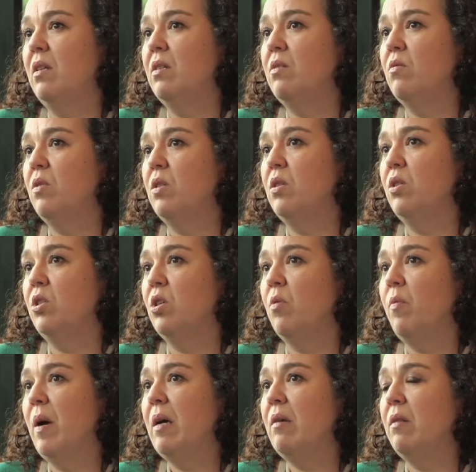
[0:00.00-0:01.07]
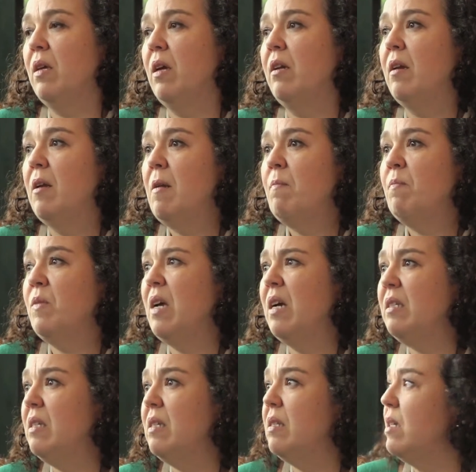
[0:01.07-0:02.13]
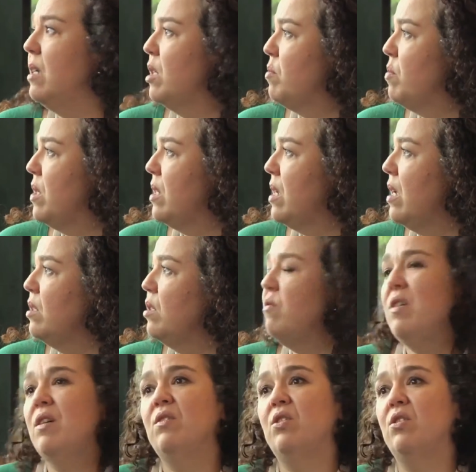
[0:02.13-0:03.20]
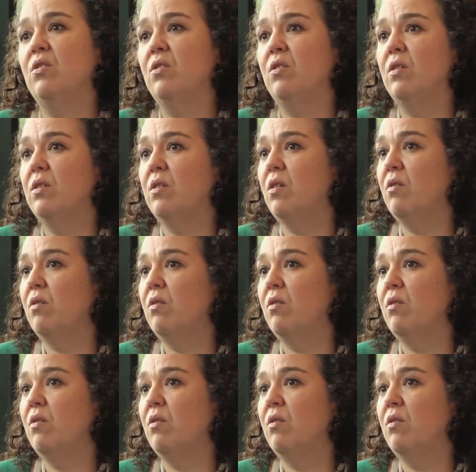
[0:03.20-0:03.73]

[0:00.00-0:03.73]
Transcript: there's always a job out there. And 96% of our students